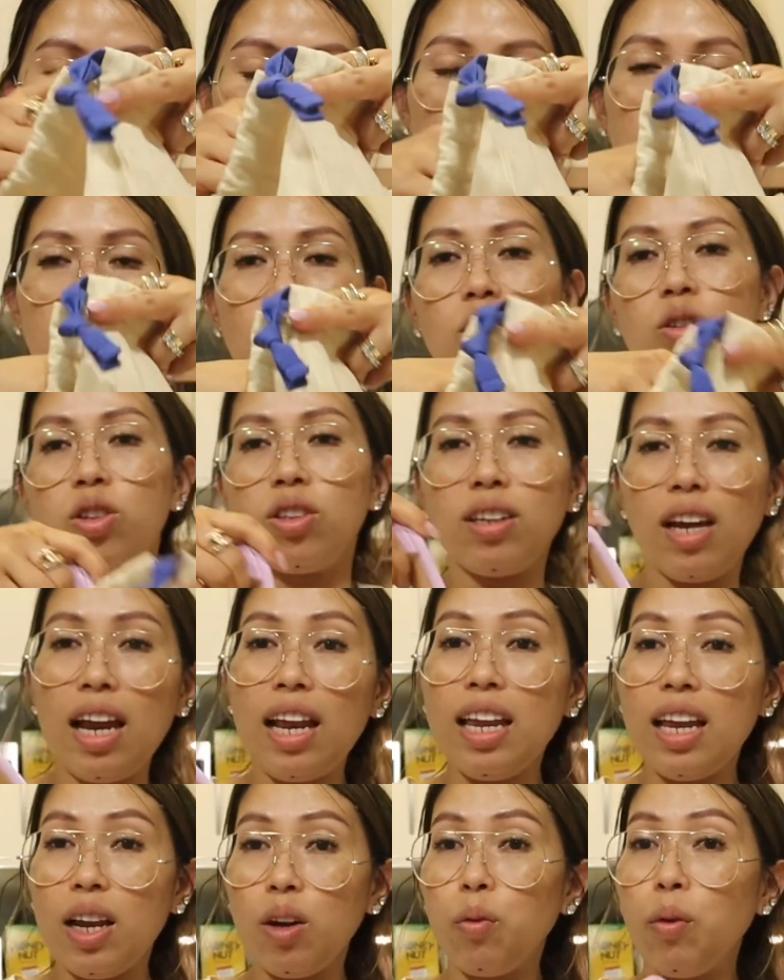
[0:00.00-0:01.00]
sa
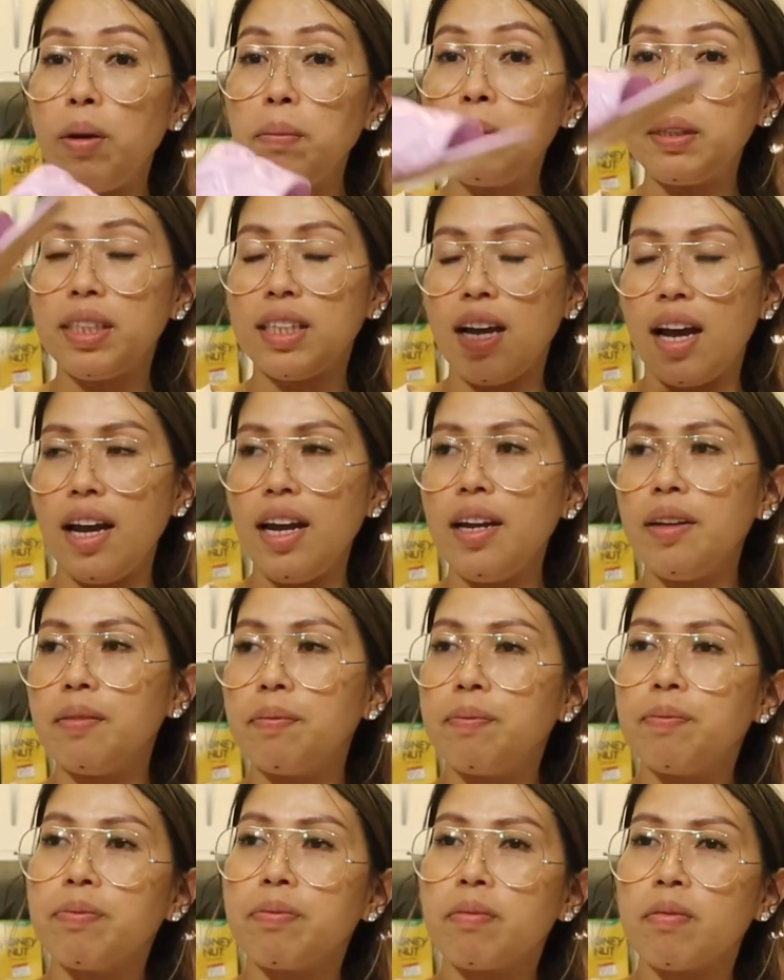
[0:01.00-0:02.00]
Australian website,
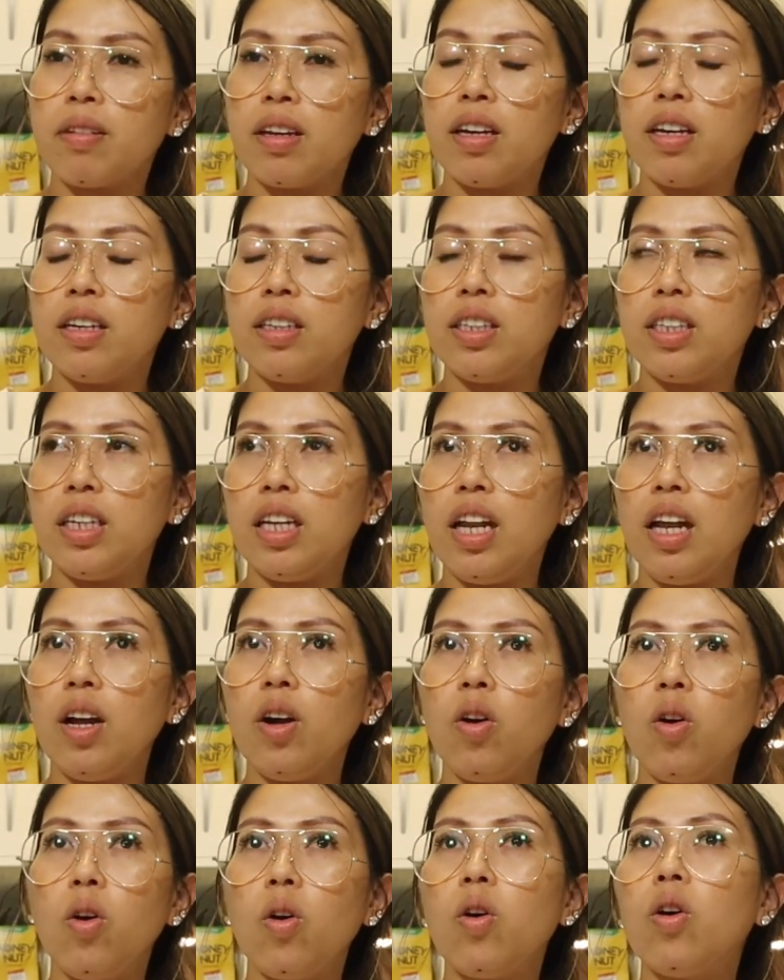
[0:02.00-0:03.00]

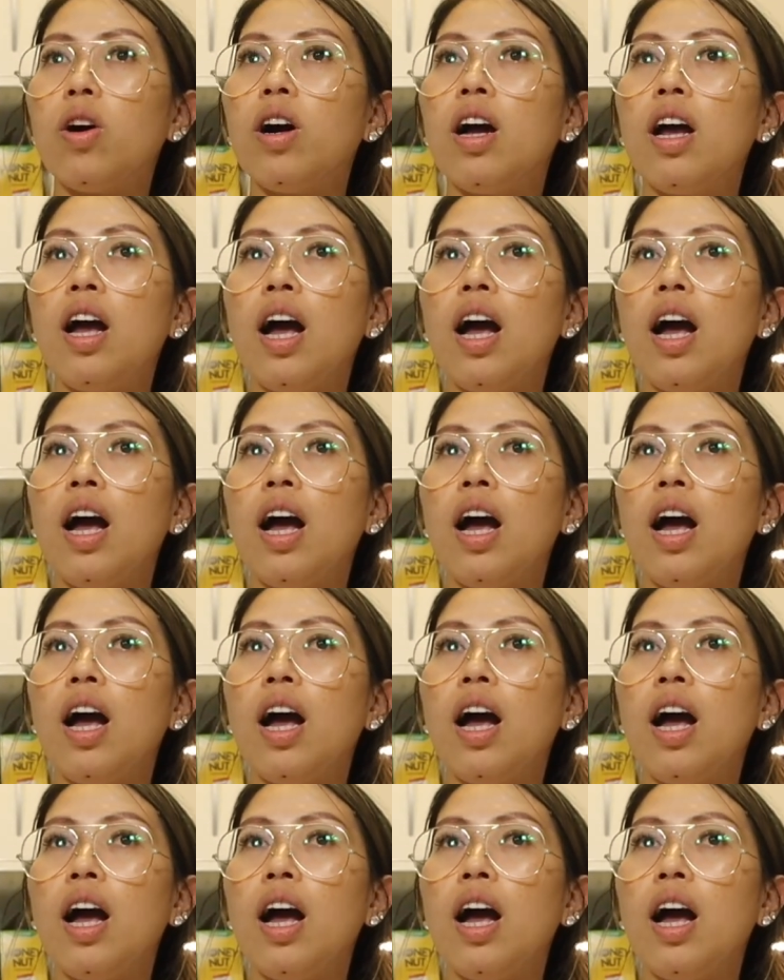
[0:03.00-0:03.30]
chinek ko,